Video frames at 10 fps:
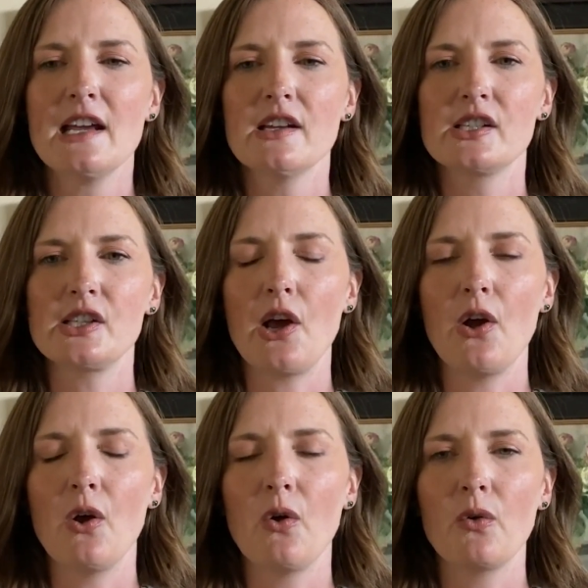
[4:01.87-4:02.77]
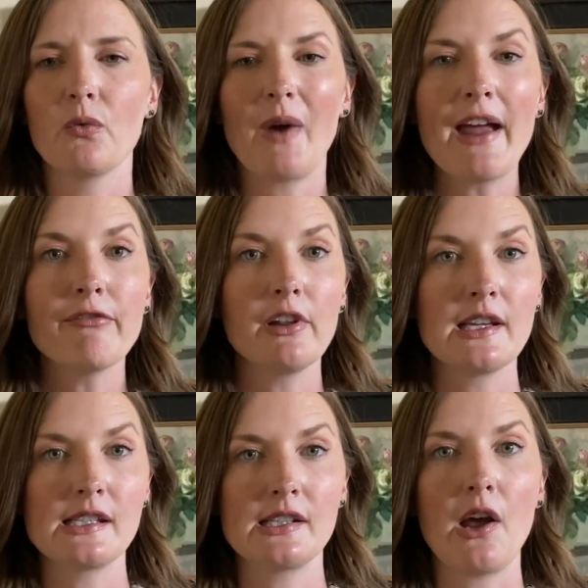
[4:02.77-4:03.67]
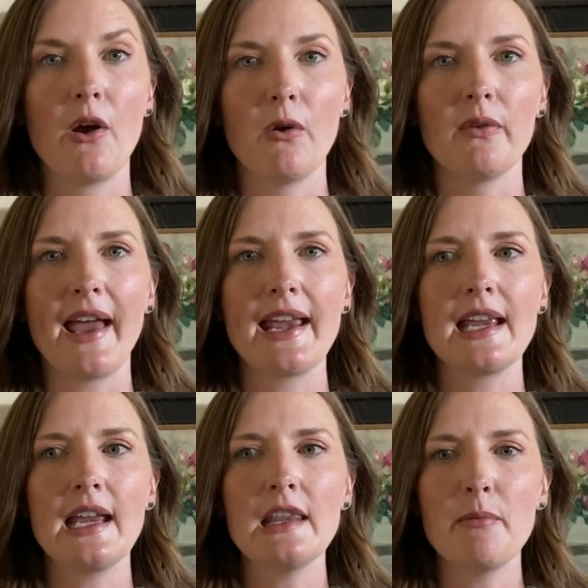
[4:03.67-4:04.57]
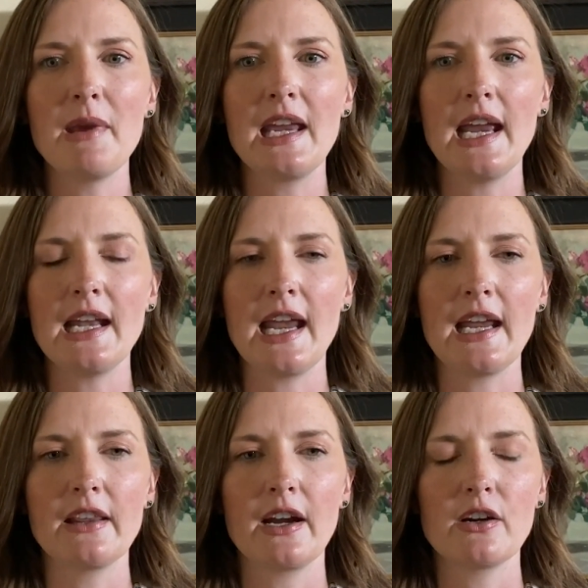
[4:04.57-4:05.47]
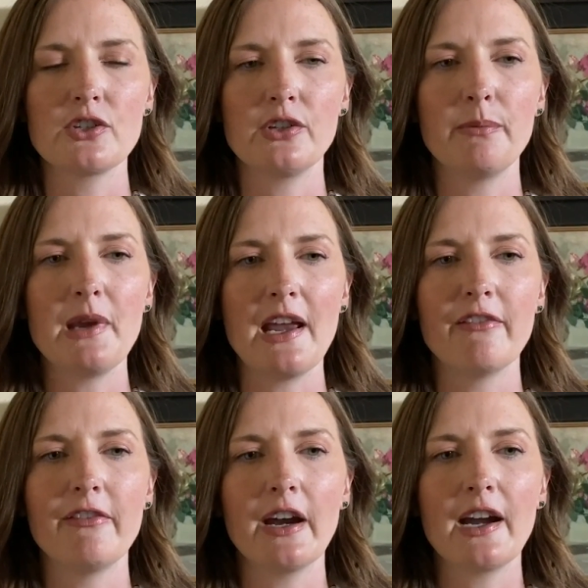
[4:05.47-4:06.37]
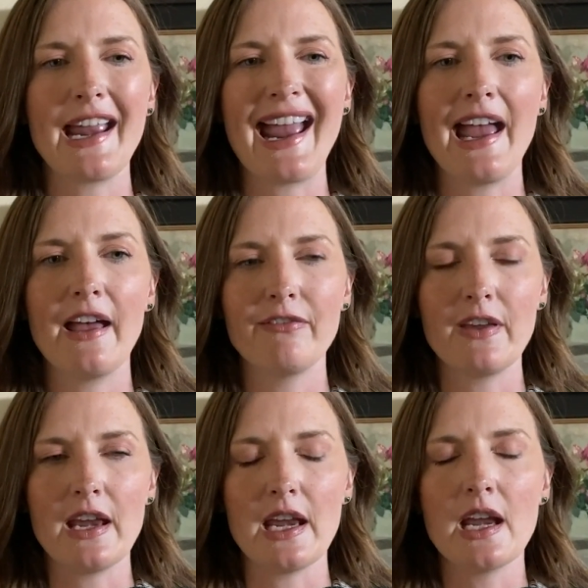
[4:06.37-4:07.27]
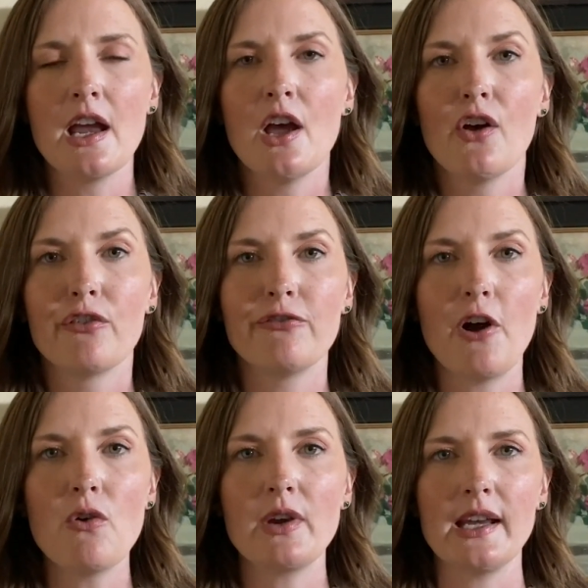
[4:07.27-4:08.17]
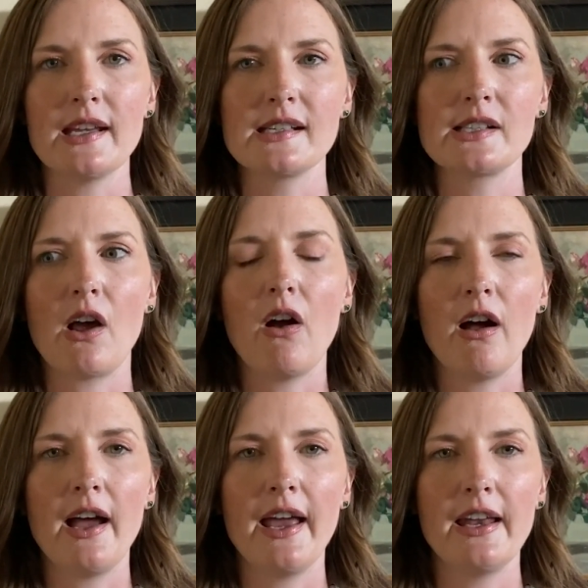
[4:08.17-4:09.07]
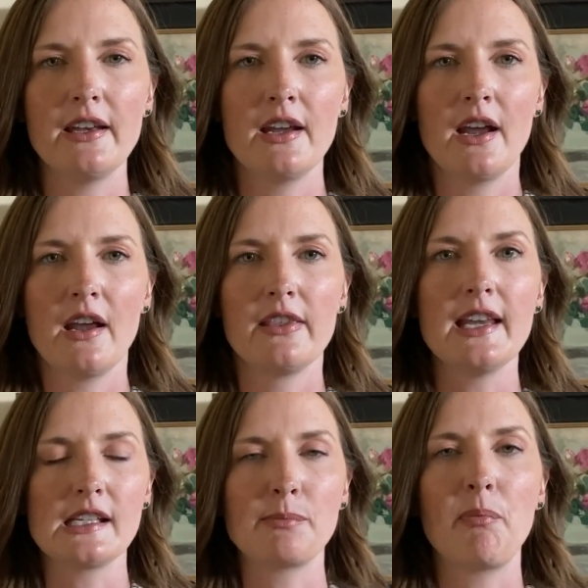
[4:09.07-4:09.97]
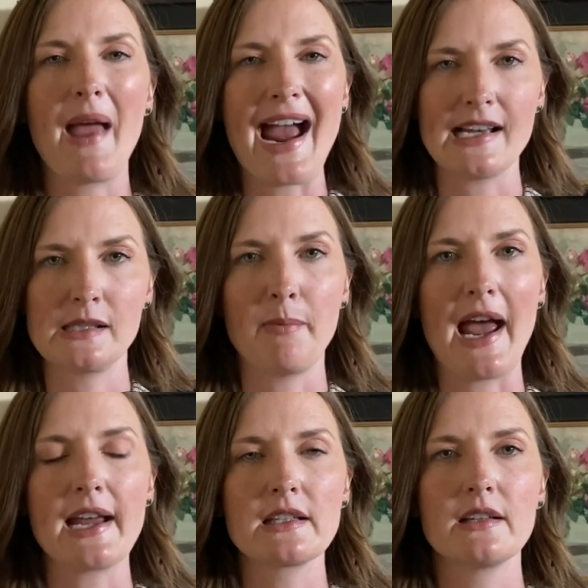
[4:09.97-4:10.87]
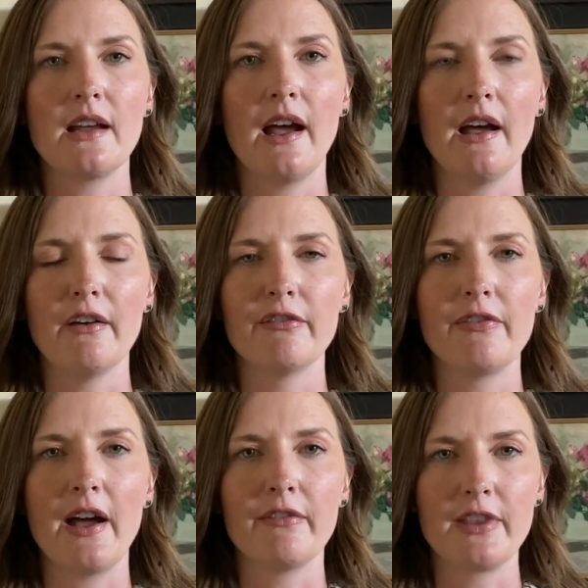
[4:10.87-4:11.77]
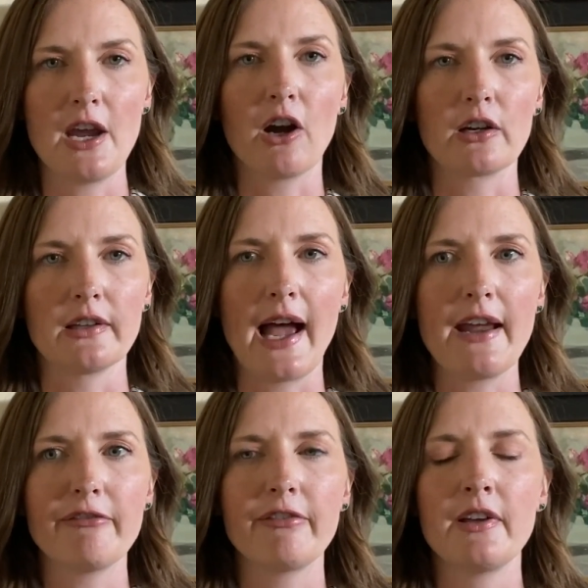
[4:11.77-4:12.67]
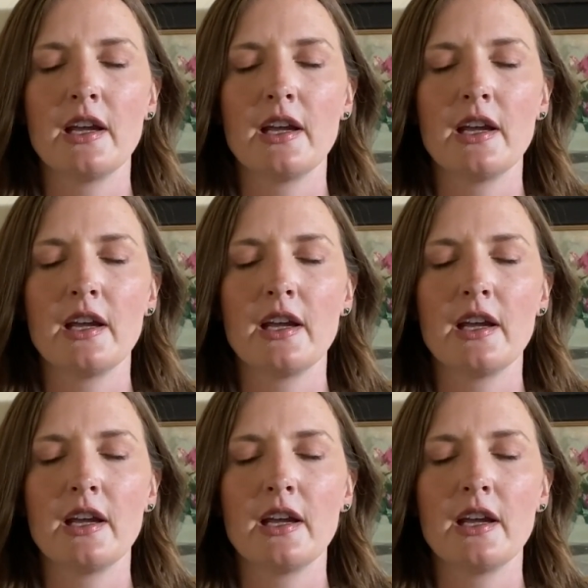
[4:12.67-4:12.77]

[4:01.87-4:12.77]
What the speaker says: So rightfully so, in the beginning, there should be a very heavy focus on this aspect of the art life.